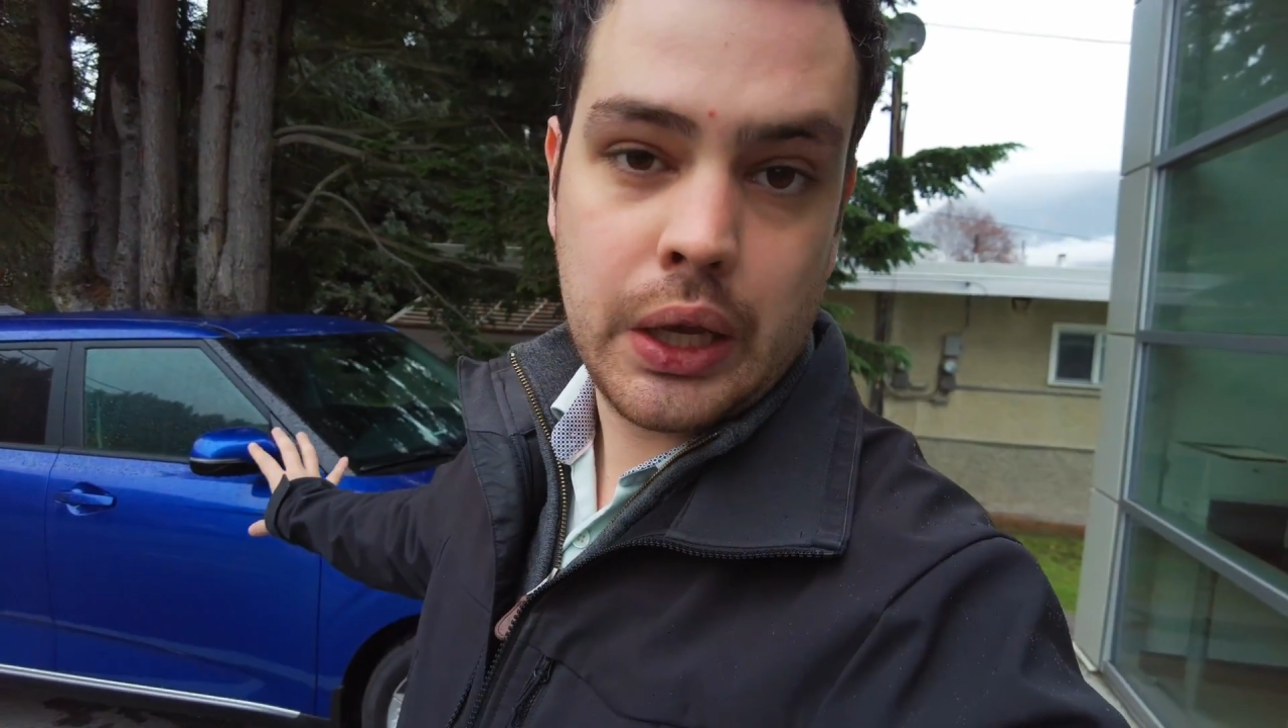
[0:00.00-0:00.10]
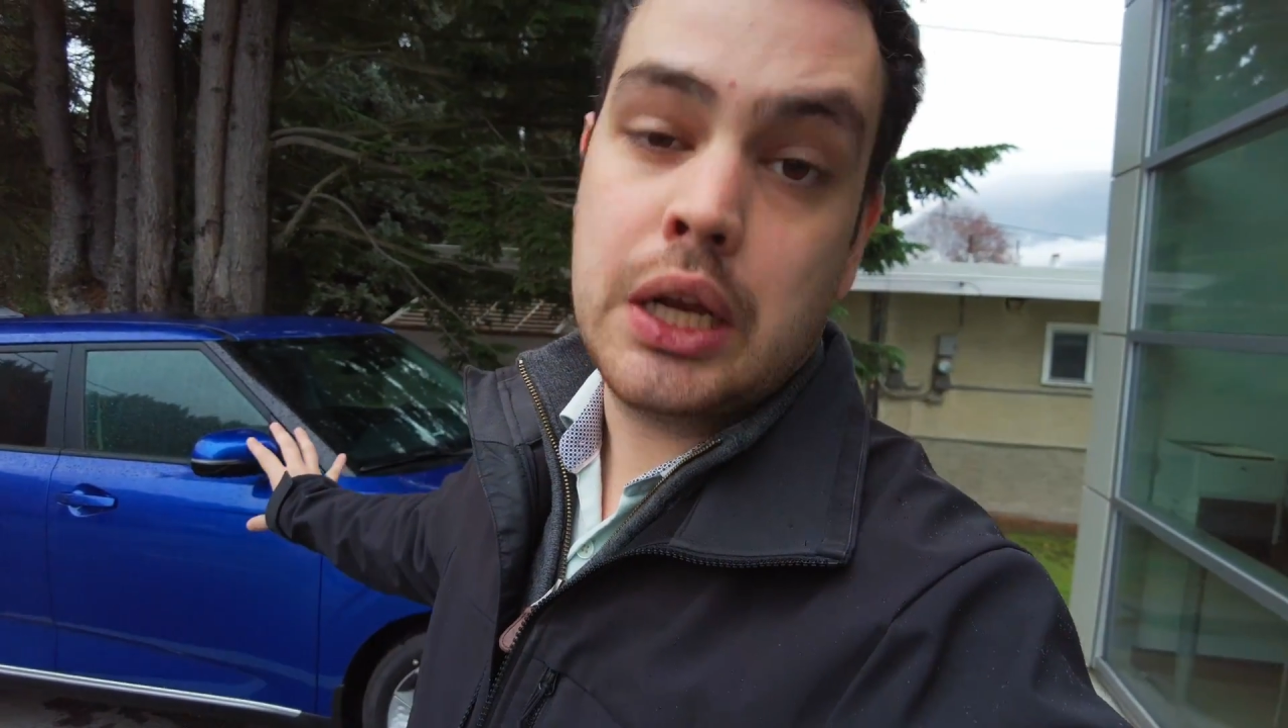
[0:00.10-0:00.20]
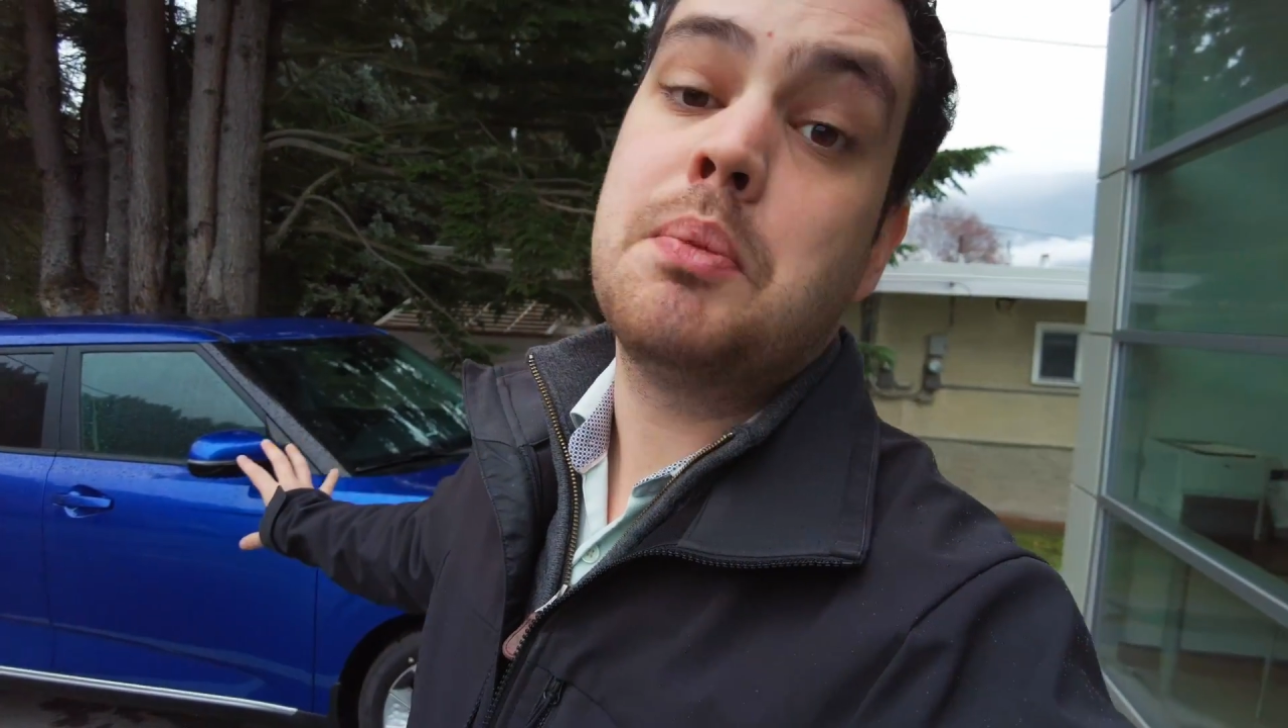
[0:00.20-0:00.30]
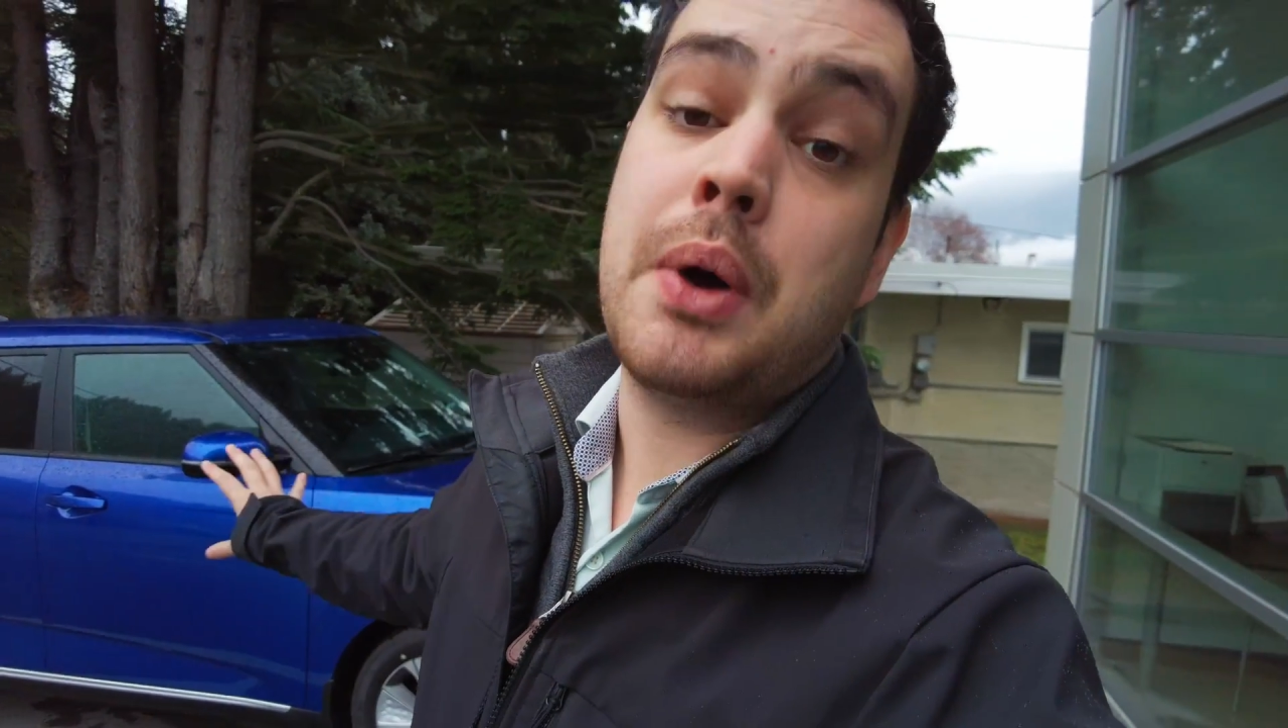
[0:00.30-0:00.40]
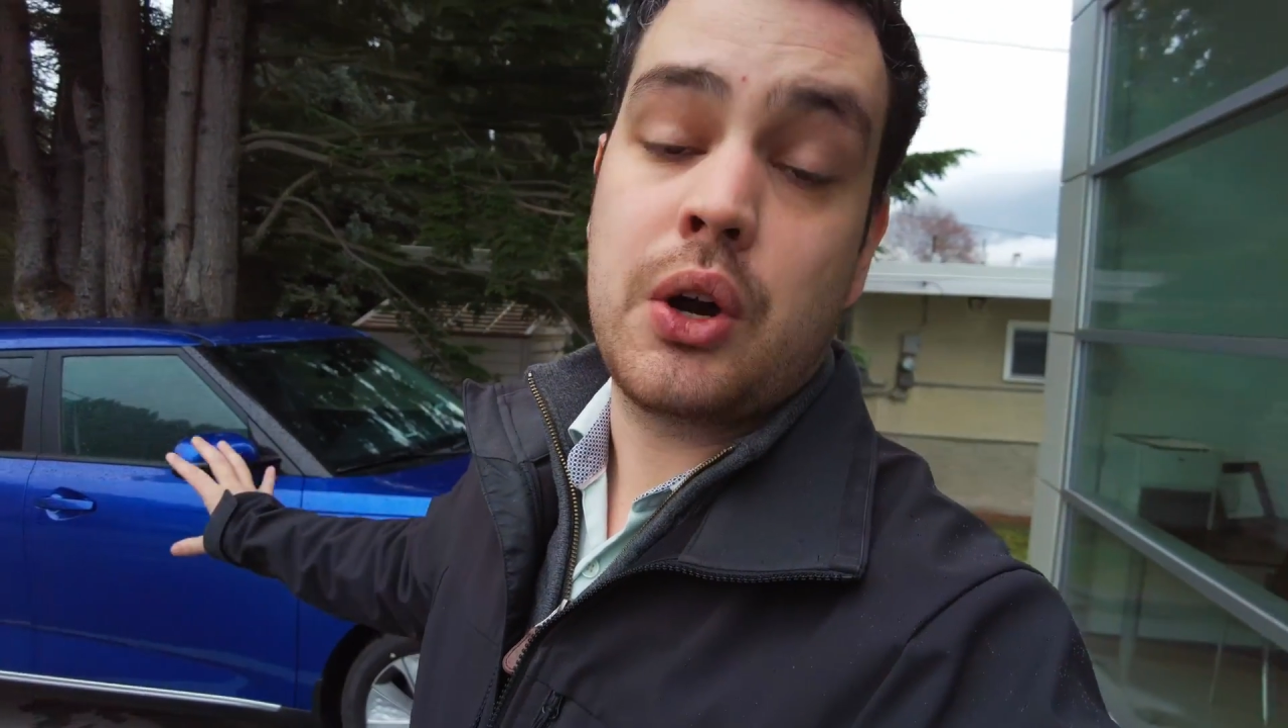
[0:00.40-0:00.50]

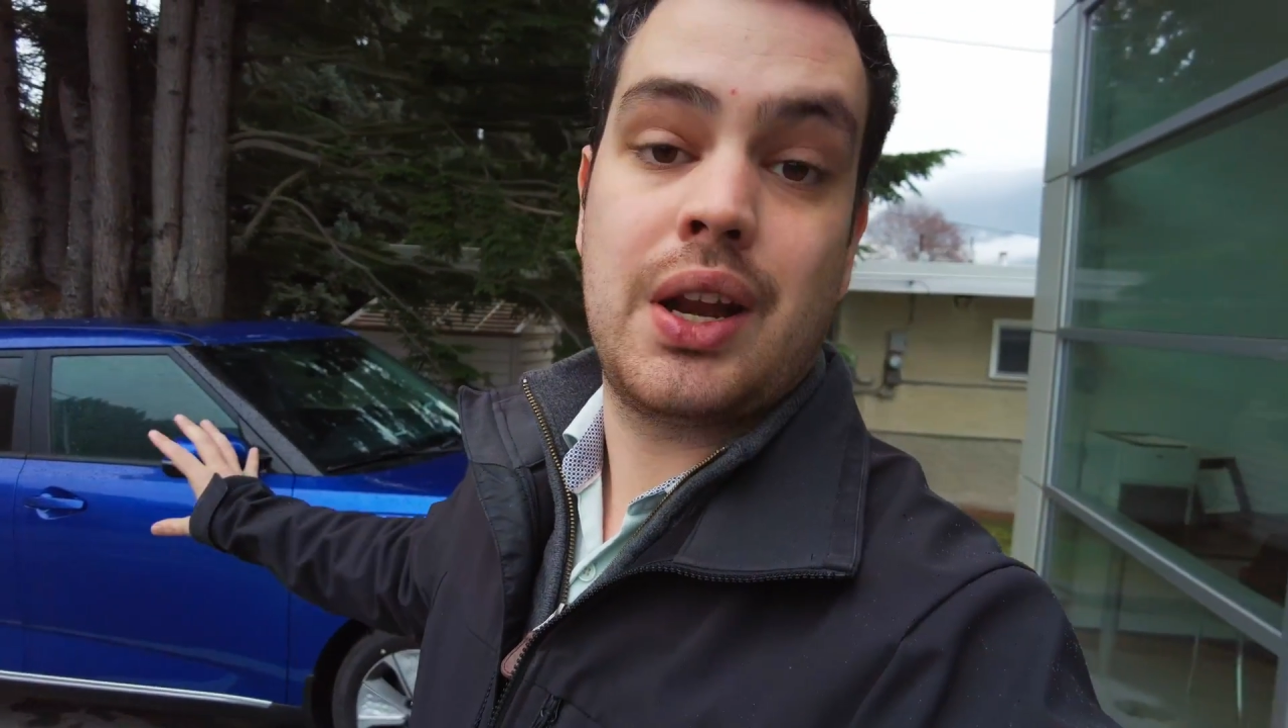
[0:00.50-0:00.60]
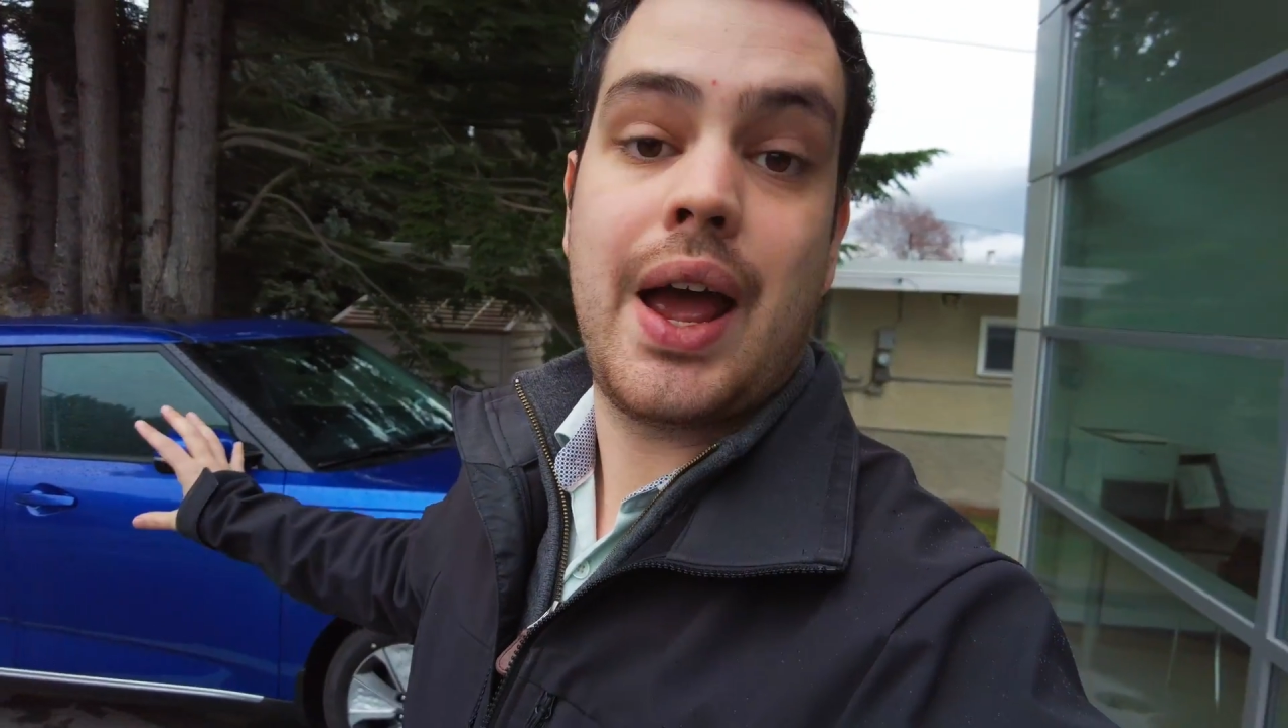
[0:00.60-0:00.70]
in about